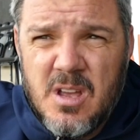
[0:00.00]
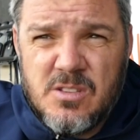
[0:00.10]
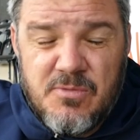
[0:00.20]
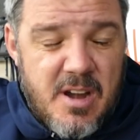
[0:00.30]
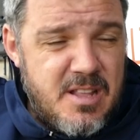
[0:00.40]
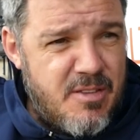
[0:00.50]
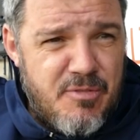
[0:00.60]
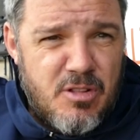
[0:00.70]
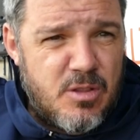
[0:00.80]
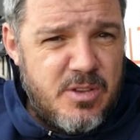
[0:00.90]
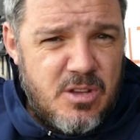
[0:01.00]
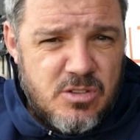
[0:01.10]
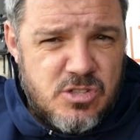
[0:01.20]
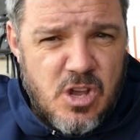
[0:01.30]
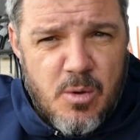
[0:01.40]
it's very difficult when you've
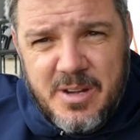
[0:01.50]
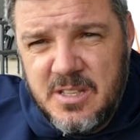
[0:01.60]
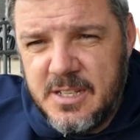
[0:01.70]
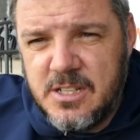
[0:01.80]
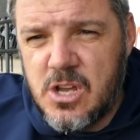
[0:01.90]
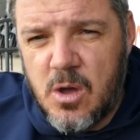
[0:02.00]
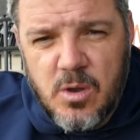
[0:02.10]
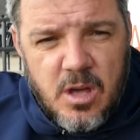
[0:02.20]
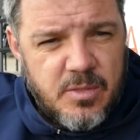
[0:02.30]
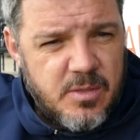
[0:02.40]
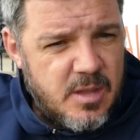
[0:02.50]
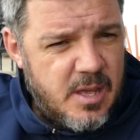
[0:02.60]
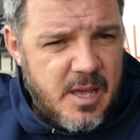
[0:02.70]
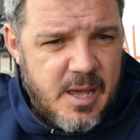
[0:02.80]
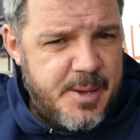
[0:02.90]
got so many things going on,
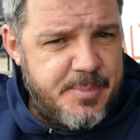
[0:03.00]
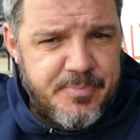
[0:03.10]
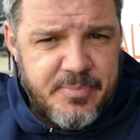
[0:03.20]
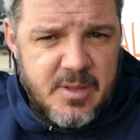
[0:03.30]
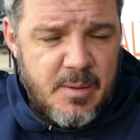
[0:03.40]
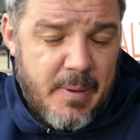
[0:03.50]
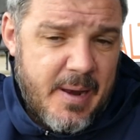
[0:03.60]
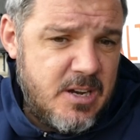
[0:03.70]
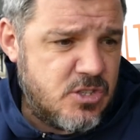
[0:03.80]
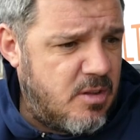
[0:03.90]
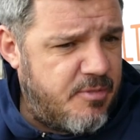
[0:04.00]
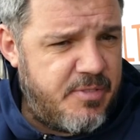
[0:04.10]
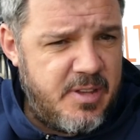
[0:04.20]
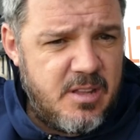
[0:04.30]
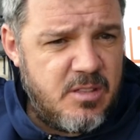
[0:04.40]
and players not
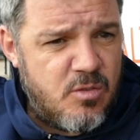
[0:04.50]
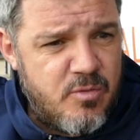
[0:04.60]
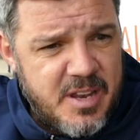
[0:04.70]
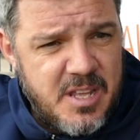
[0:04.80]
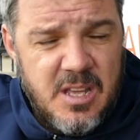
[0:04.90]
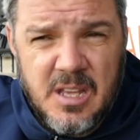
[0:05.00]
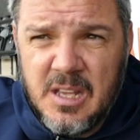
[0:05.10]
fit, not ready.